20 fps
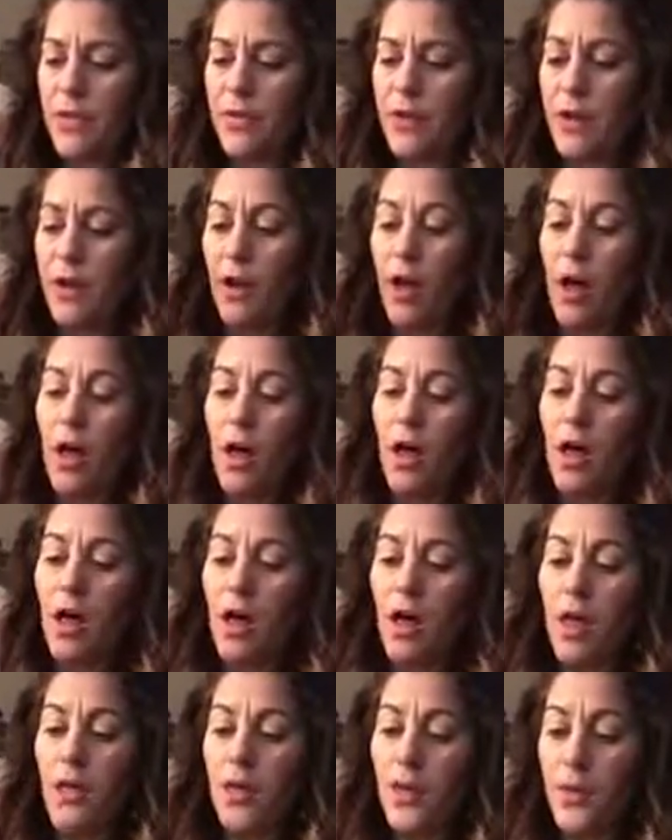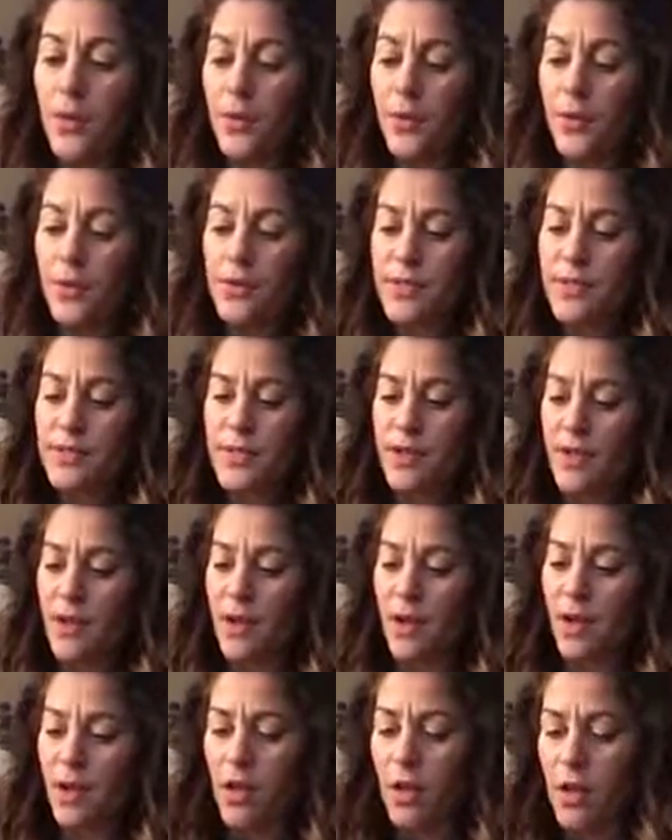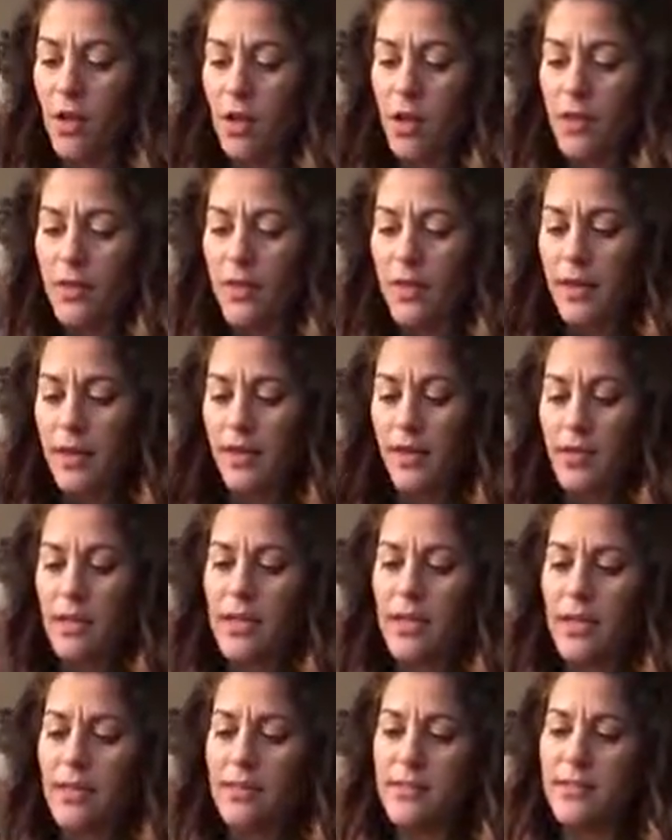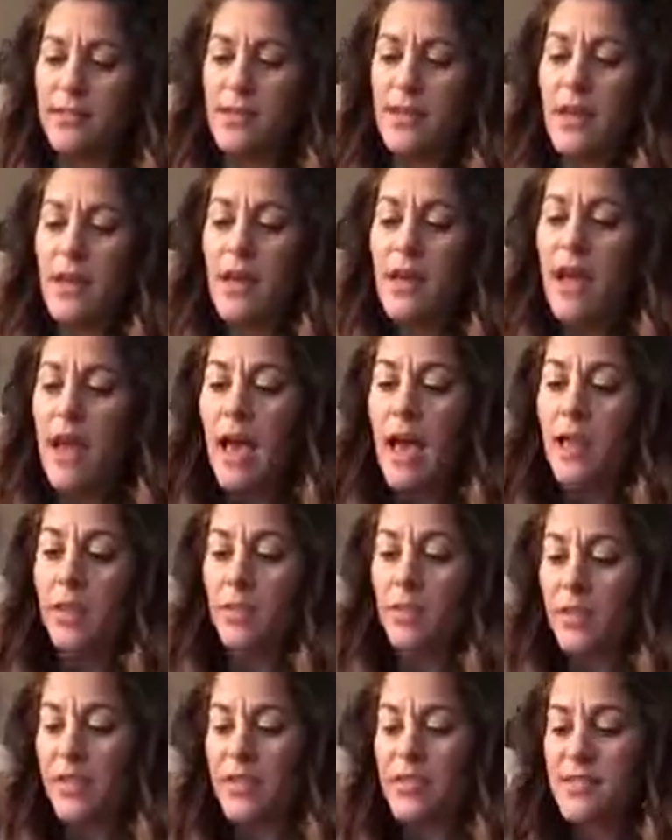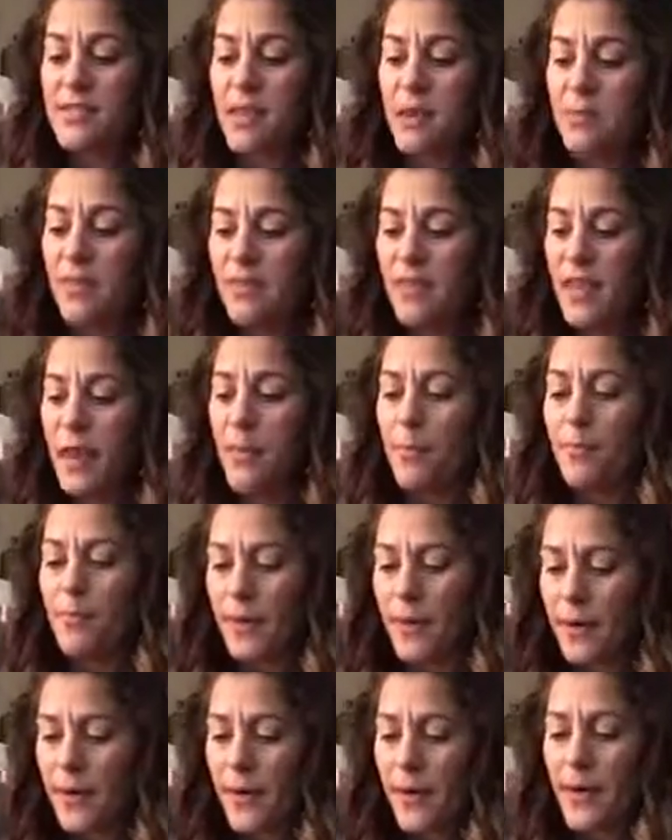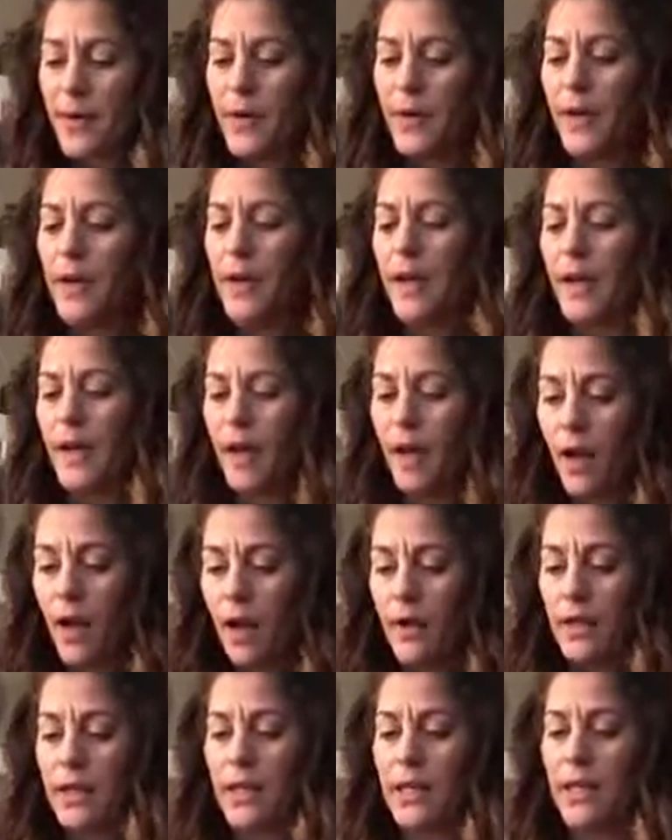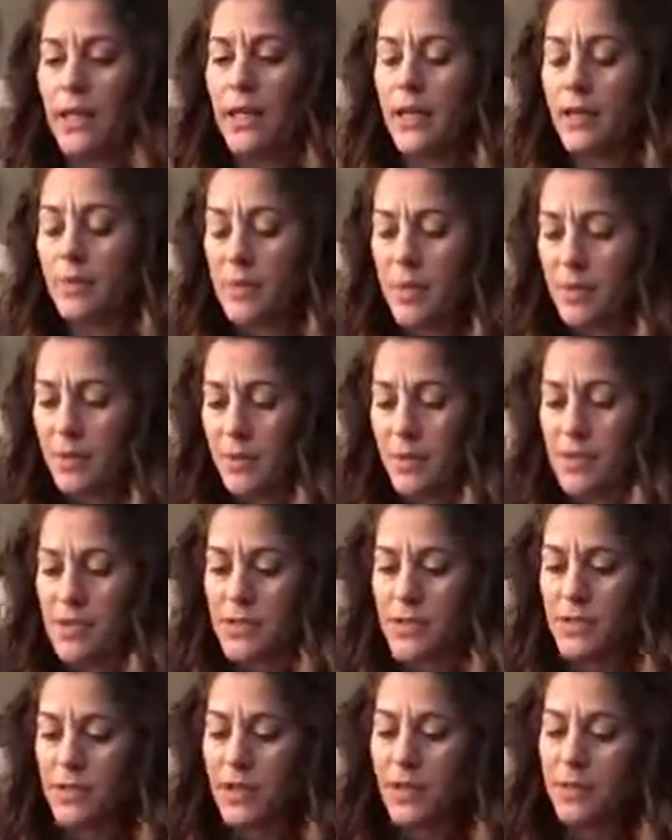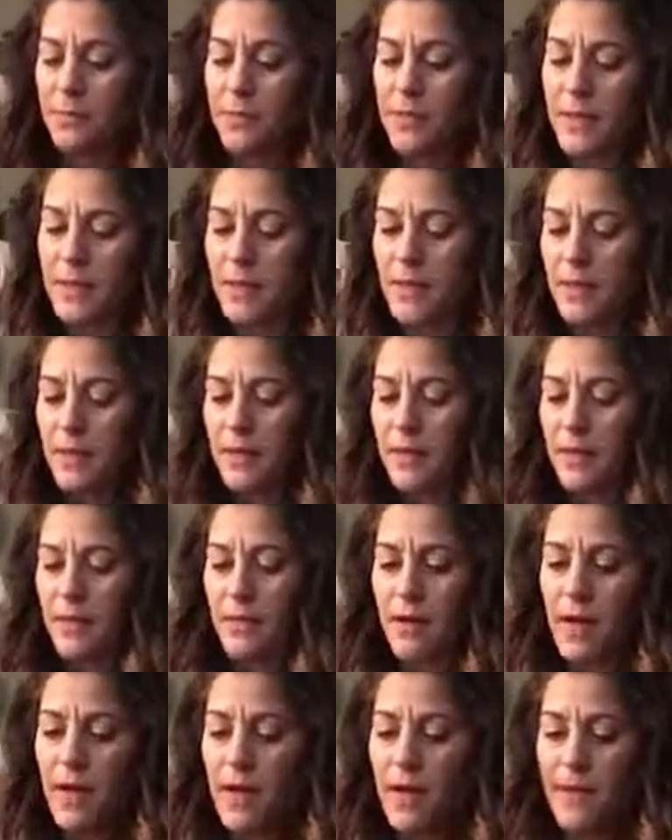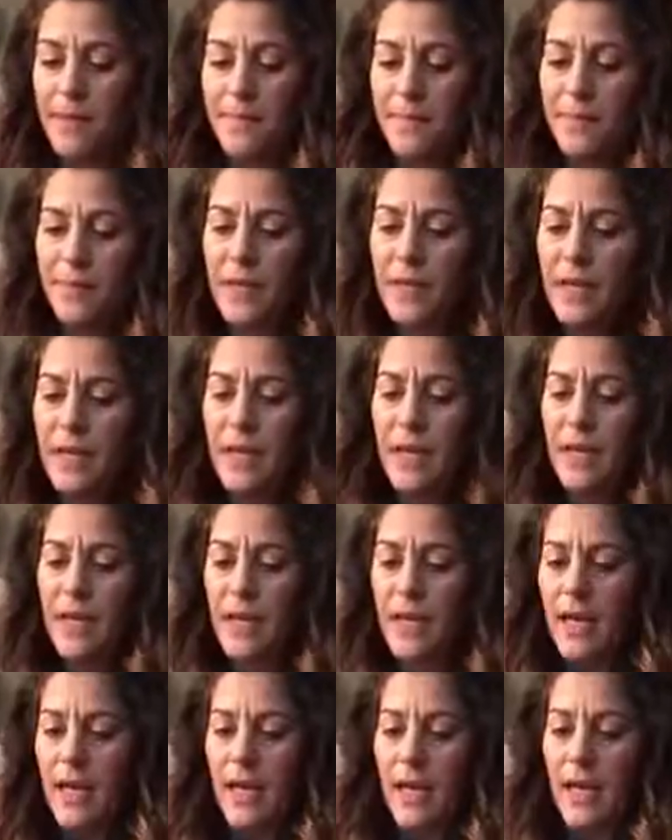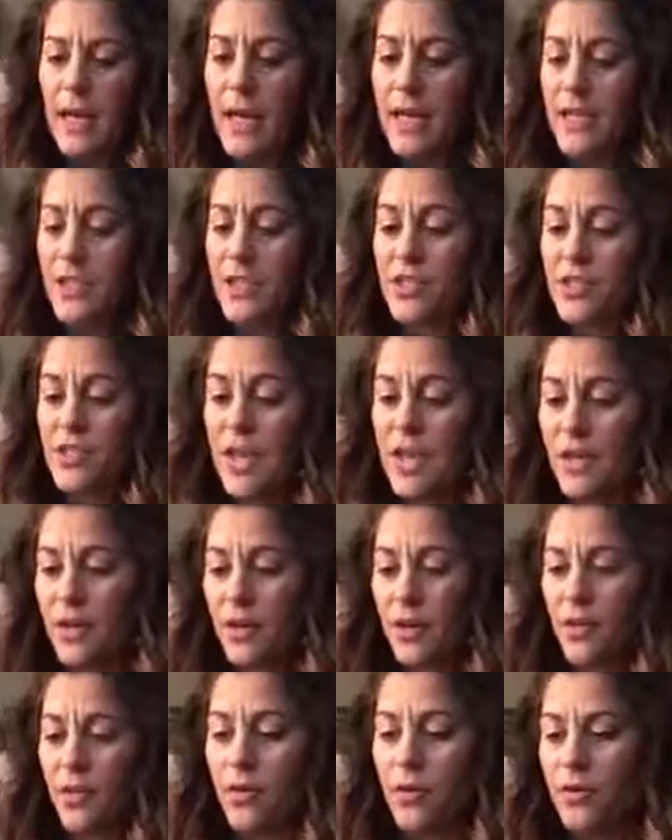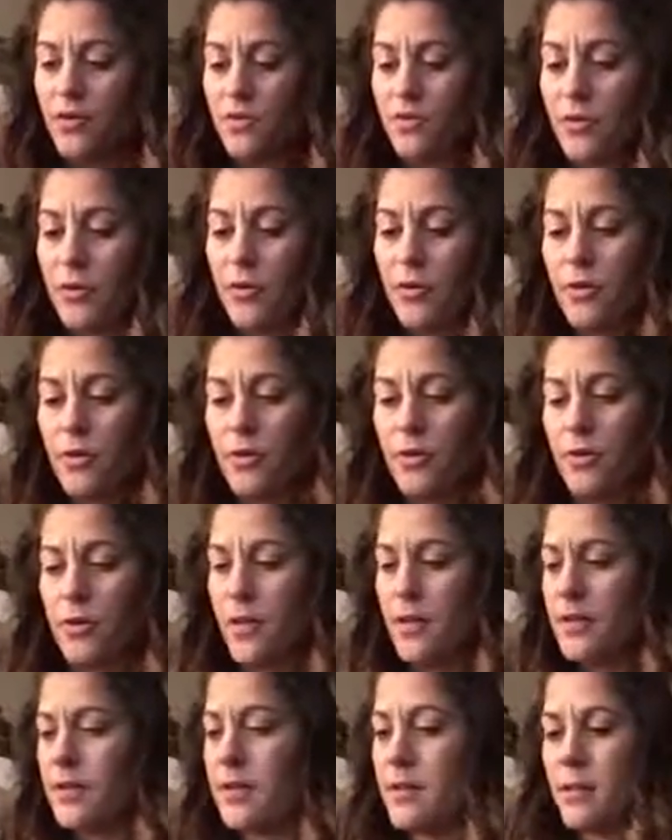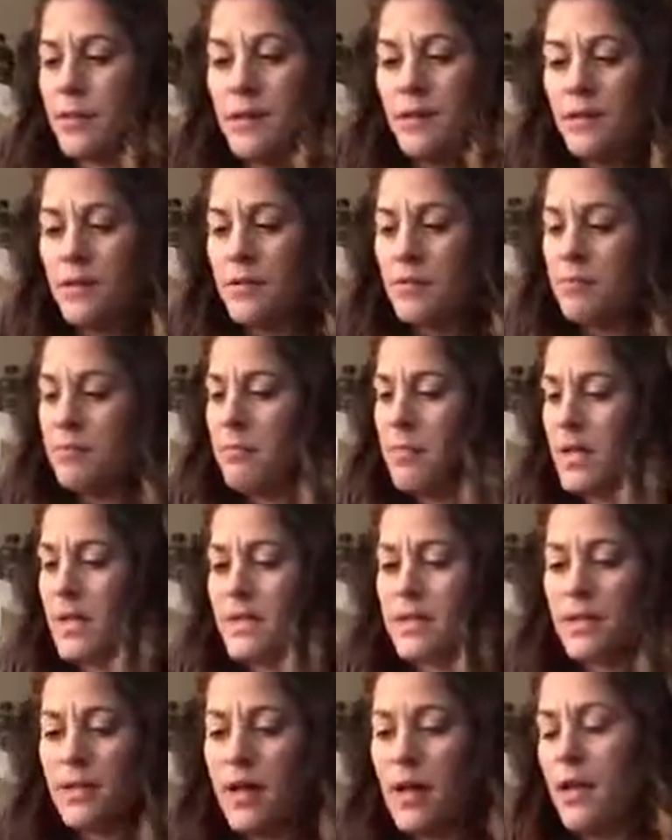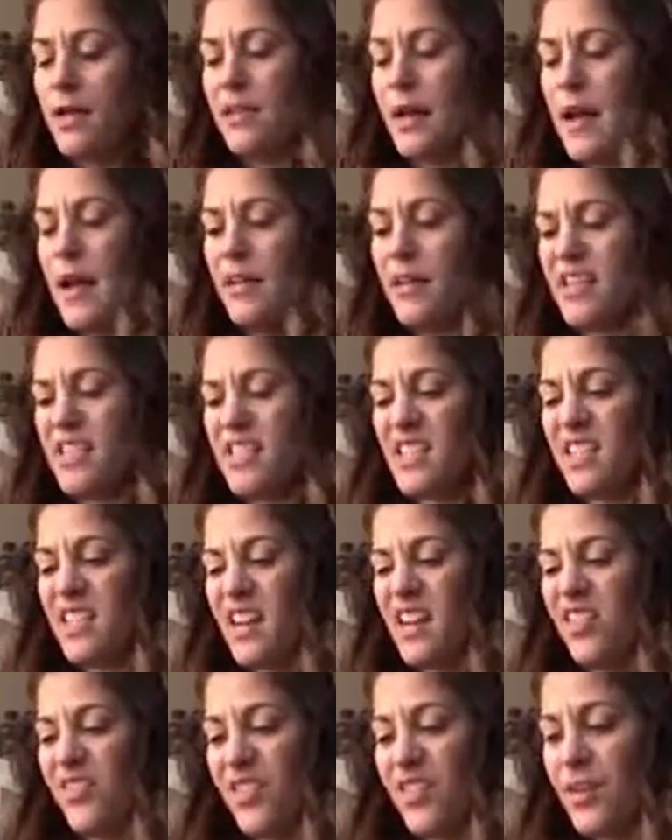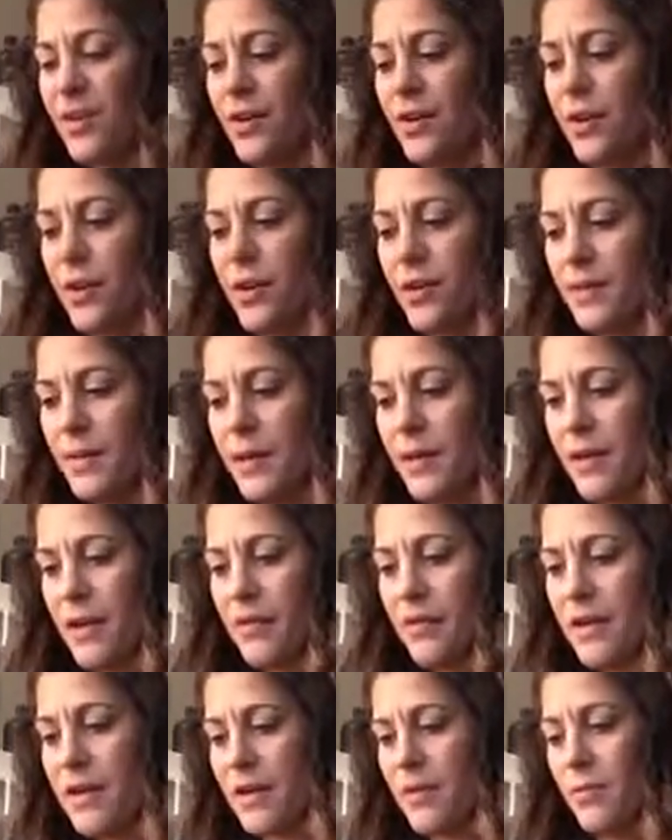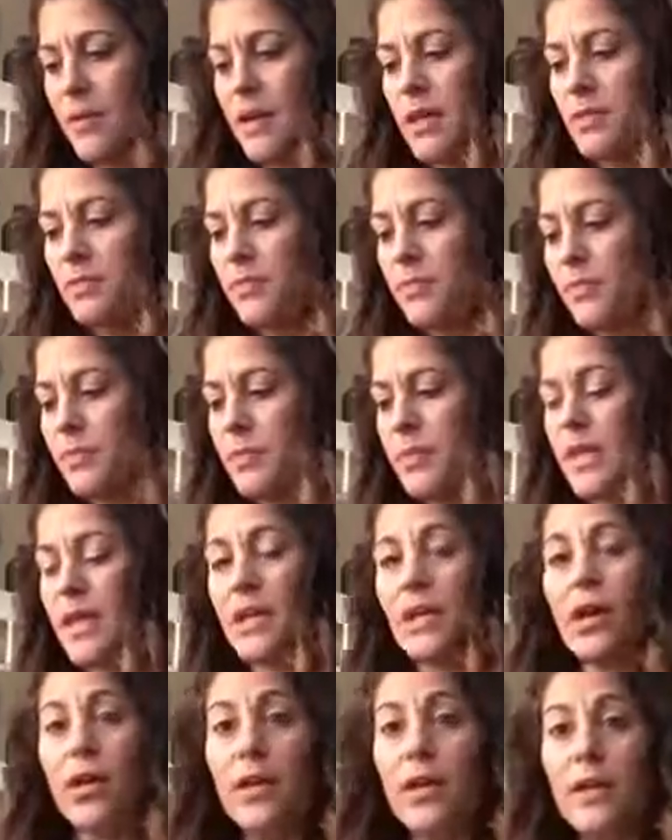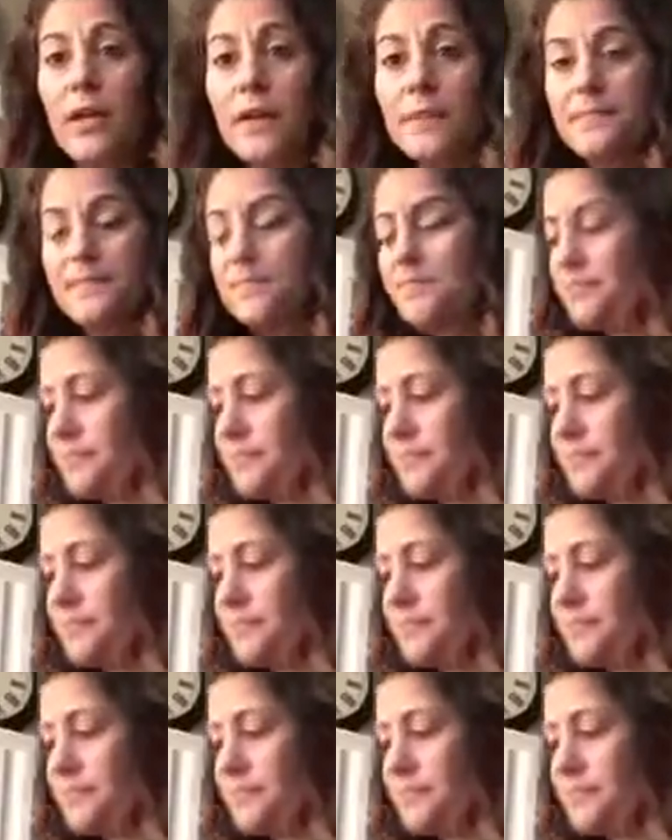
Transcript: get all the oats and all the ingredients with some of that butter and honey and maple syrup, okay? And I just kind of go through and mix it all around until I feel good about everything being coated.